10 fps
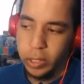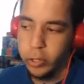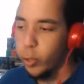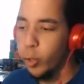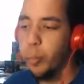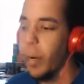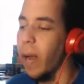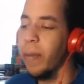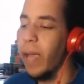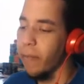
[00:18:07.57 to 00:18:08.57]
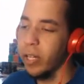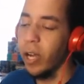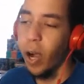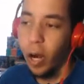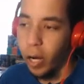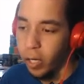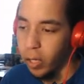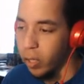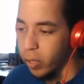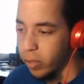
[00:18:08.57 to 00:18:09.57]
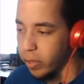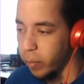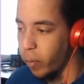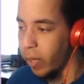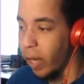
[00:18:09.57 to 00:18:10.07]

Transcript: You probably have a car somewhere